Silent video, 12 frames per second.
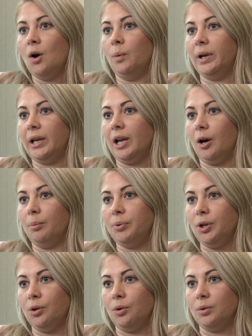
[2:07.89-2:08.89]
We can help
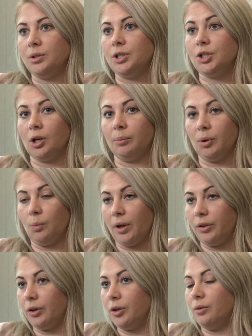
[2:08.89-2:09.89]
you determine
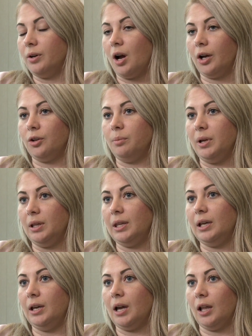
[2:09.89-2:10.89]
whether or not you meet
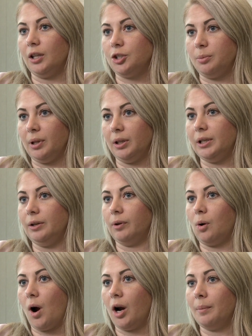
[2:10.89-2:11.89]
the eligibility
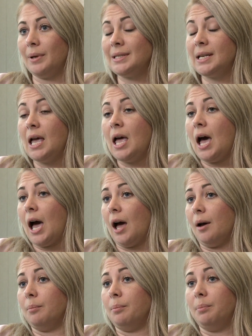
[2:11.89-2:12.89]
requirements.
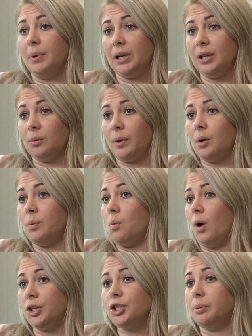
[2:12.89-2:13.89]
Um, but either way, we
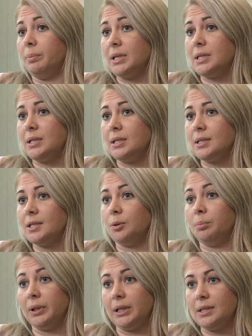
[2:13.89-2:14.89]
want your business, so
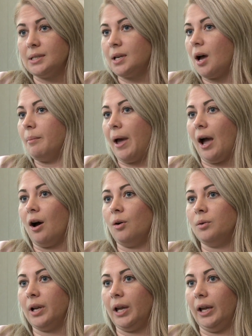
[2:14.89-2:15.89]
please come
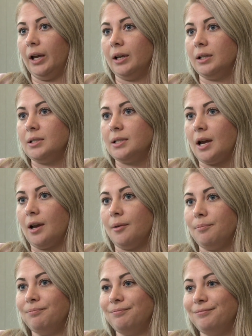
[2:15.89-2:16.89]
out and
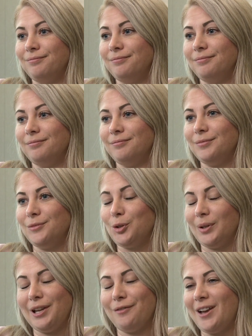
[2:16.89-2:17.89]
um,
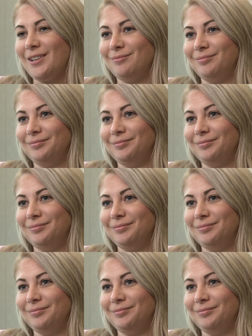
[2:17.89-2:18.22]
join the event.